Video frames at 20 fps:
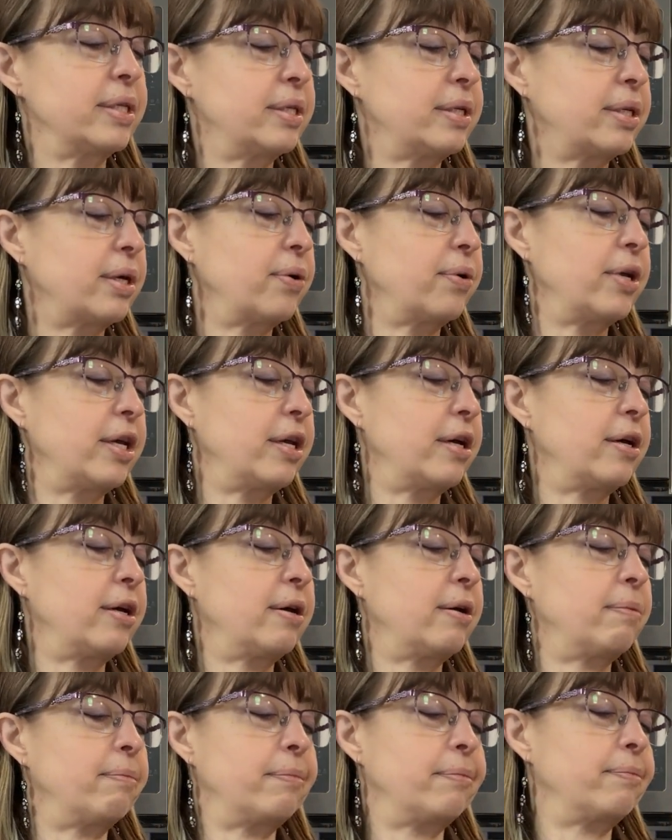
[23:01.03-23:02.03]

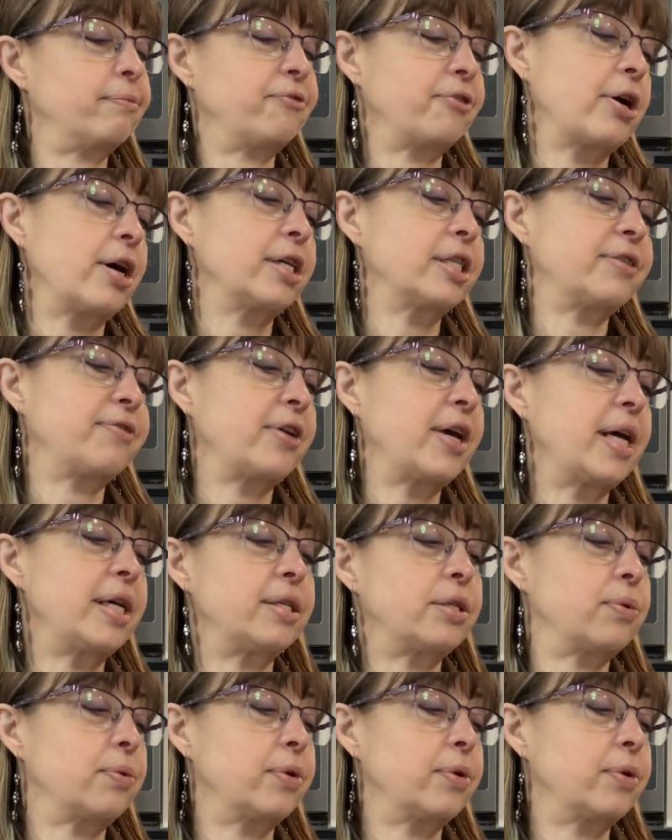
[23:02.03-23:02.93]
sodium phosphate to